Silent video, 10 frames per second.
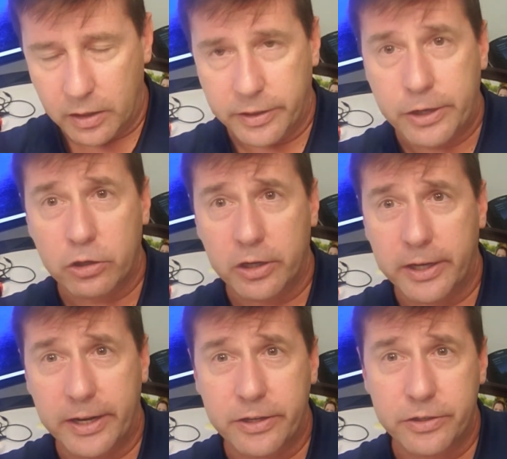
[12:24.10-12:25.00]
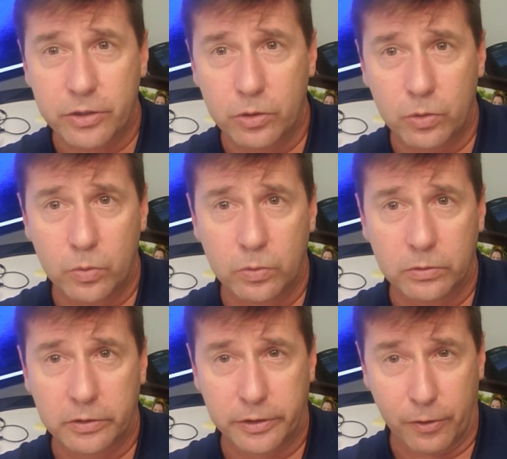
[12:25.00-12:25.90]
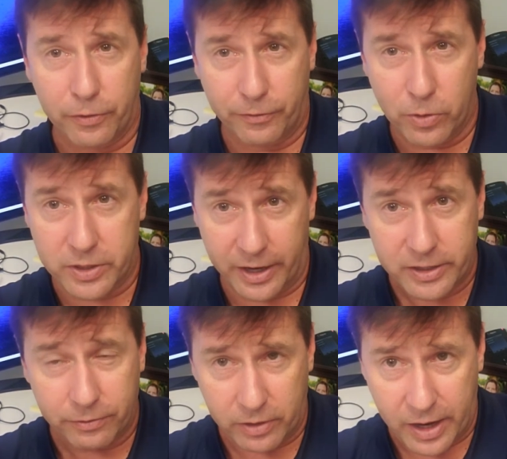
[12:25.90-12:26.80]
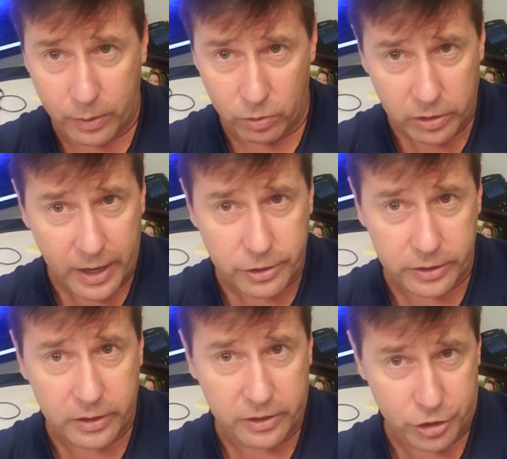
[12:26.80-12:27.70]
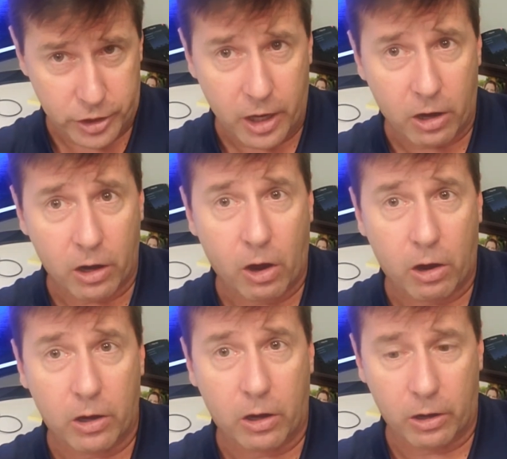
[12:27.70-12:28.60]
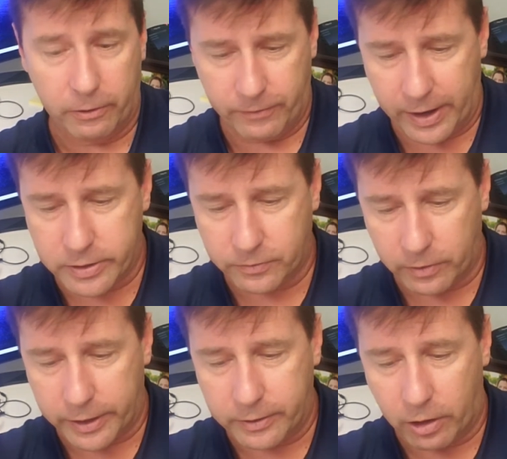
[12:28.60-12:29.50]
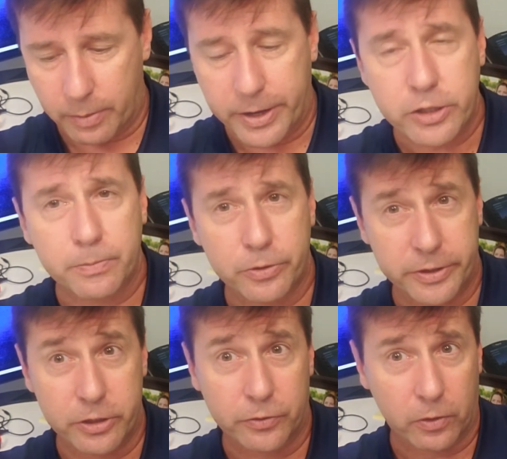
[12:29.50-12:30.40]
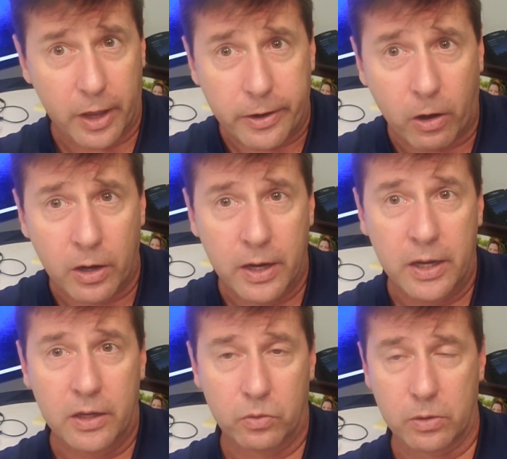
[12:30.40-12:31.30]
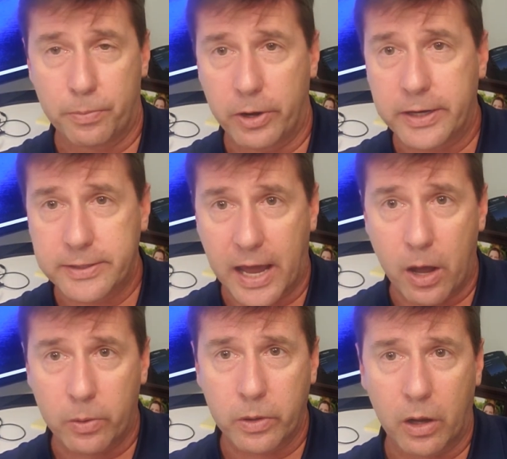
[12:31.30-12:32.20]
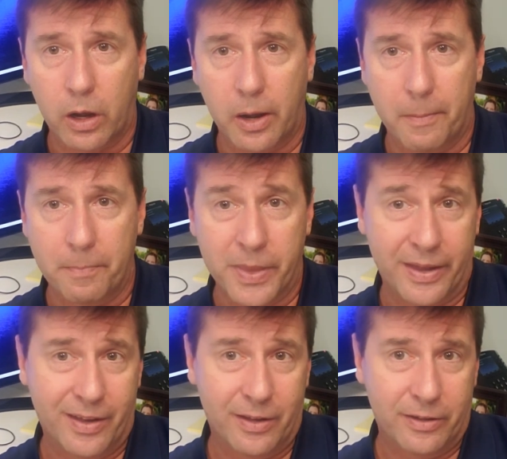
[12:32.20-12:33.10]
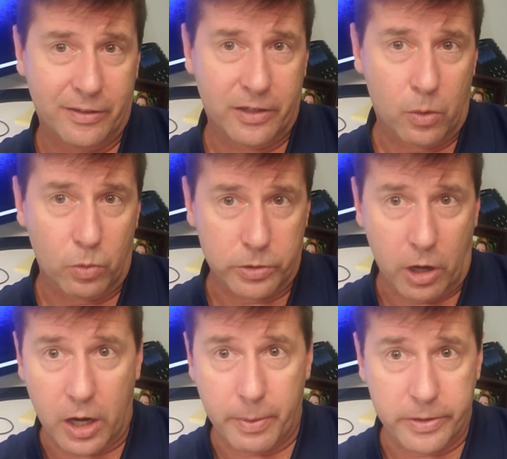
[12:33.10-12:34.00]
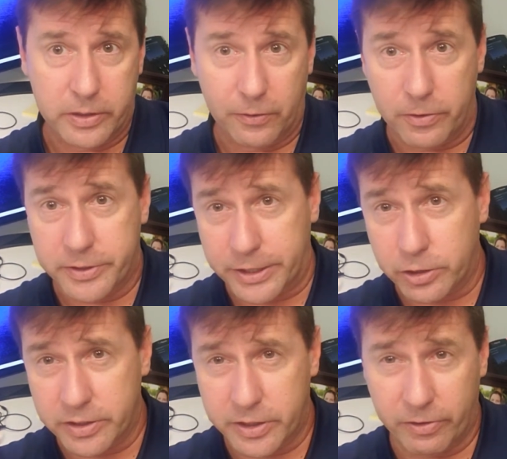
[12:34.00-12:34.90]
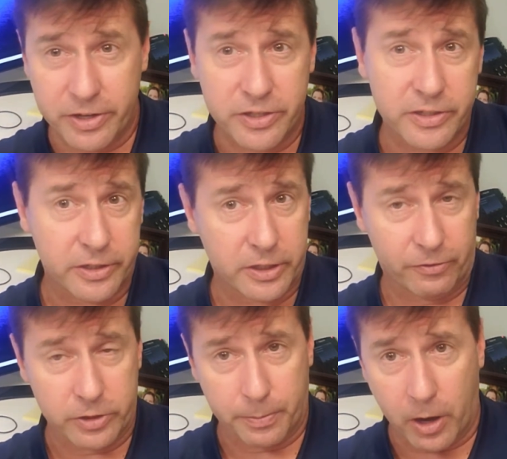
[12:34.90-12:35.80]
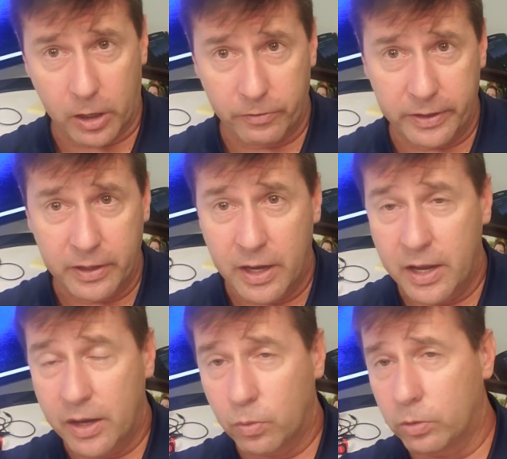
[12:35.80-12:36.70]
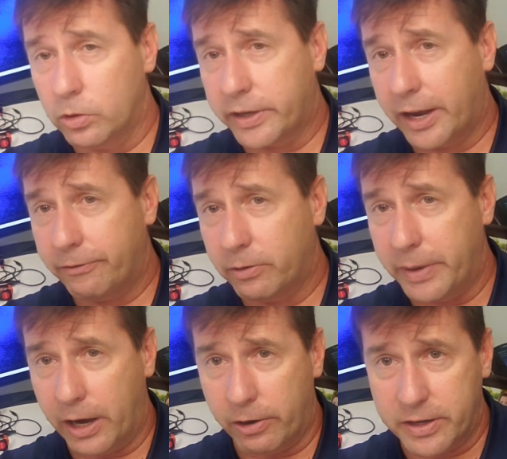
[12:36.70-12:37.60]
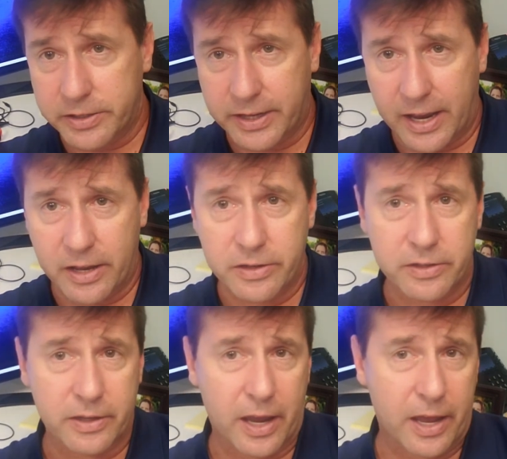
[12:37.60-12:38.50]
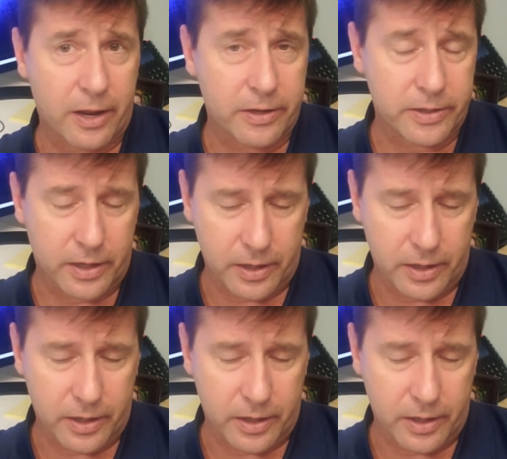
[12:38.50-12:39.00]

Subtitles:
Then you're going to get into, for the folks that like to fly, we're going to actually share our advanced flight automation procedures for LiDAR. We're going to break it down. We'll talk about different sensor considerations and different topography. We'll look at it from area scans and,